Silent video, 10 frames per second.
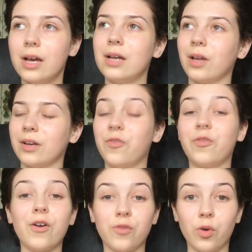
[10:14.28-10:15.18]
Like
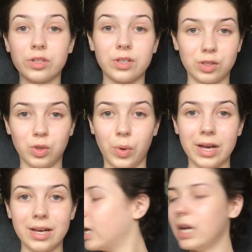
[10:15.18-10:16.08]
fluff got stuck to
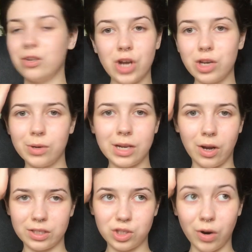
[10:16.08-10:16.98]
it. It genuinely
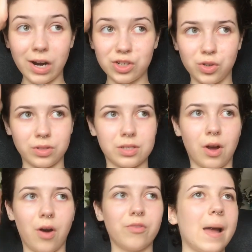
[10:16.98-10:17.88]
like scratched on
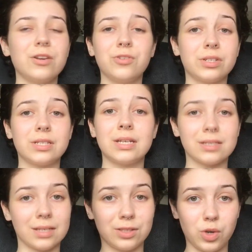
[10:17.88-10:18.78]
stuff, and you could
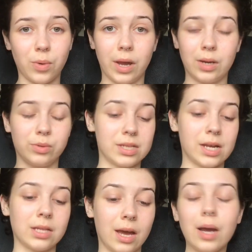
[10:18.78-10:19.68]
stick things to it and it would
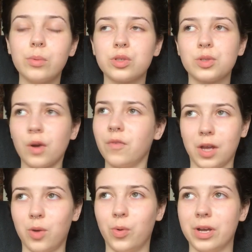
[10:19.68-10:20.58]
stay there. It was so
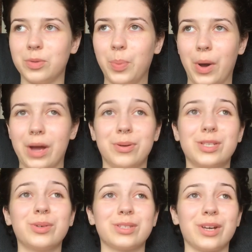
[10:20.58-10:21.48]
fucking weird, but it
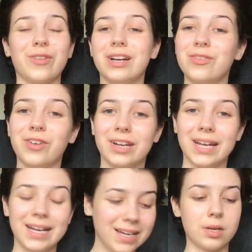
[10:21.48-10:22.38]
was also really
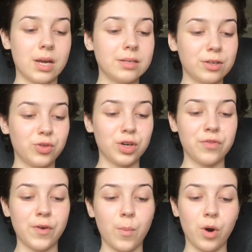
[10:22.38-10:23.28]
funny. Is it true
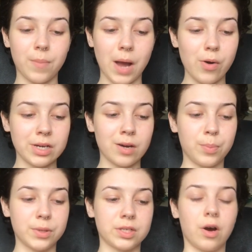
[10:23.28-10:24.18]
you feel more empowered in a
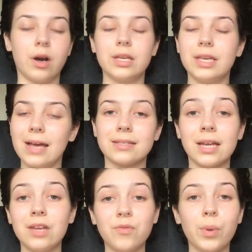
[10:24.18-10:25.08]
buzz cut? Yes,
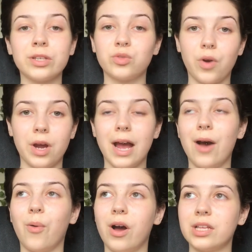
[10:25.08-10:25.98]
and even when it's growing
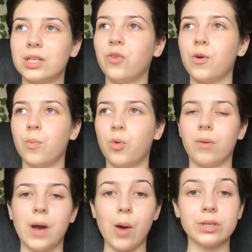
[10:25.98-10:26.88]
out, I still feel more
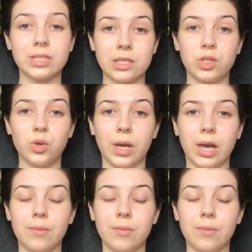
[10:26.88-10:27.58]
empowered since doing it.